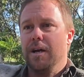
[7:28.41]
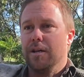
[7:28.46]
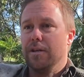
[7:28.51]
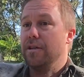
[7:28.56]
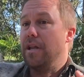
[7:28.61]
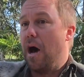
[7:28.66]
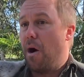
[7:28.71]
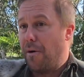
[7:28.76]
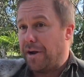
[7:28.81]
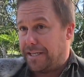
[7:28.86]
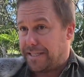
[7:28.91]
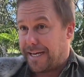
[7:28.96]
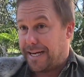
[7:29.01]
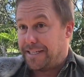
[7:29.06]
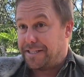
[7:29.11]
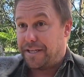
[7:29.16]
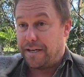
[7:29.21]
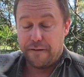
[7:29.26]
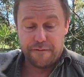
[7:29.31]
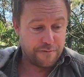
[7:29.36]

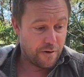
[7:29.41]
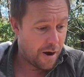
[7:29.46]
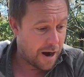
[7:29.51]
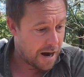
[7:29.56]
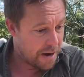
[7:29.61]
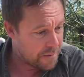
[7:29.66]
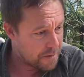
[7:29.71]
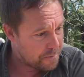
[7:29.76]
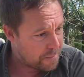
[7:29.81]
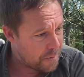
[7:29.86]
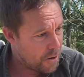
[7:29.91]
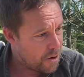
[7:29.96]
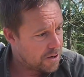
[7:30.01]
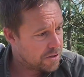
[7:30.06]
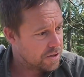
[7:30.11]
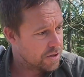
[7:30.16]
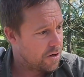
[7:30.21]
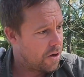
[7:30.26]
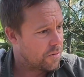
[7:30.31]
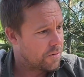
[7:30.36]
low-intensity fire that
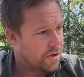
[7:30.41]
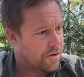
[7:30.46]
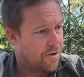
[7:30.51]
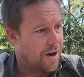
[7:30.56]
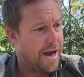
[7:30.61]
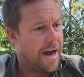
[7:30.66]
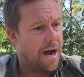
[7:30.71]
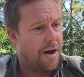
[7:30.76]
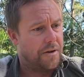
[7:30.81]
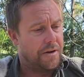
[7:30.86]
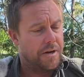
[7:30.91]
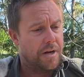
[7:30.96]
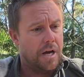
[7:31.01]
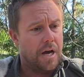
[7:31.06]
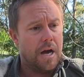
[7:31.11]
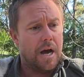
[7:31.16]
burns along the ground,